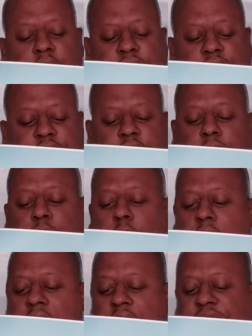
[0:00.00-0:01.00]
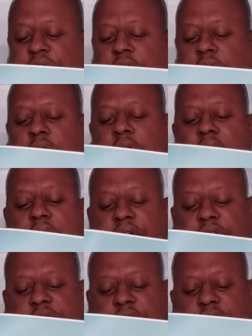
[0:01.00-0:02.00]
for some craft, and
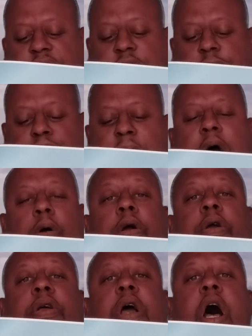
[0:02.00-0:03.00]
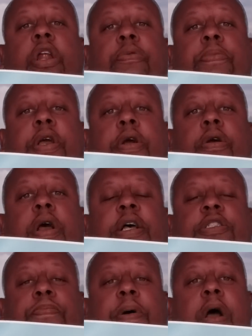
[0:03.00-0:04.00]
this, this, this power column here
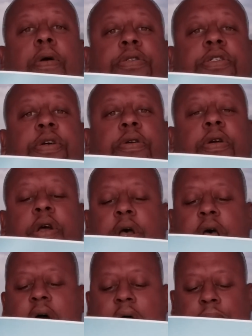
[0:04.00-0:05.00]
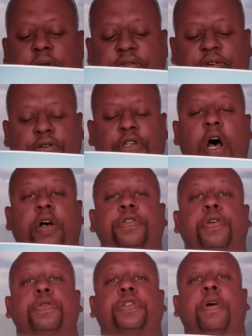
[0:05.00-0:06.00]
as a power center, I believe there's
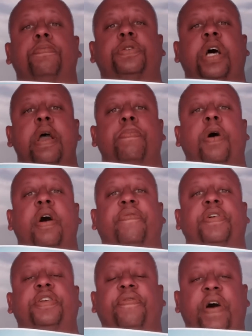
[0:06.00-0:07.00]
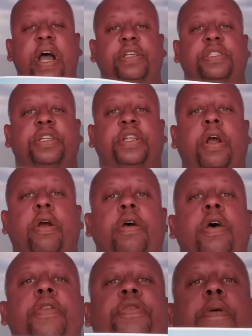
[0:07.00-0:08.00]
also some type of a device in there
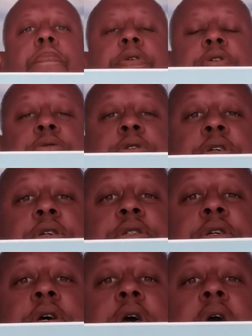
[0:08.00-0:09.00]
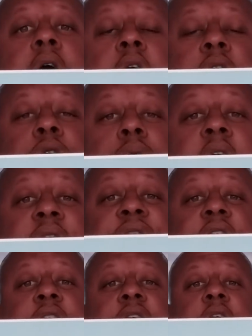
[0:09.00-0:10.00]
that produces
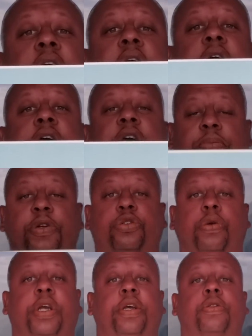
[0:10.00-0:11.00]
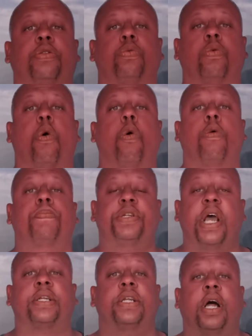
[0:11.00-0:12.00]
holographic uh, imagery through orb
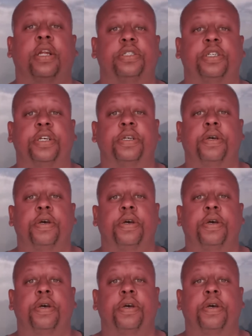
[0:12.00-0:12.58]
technology.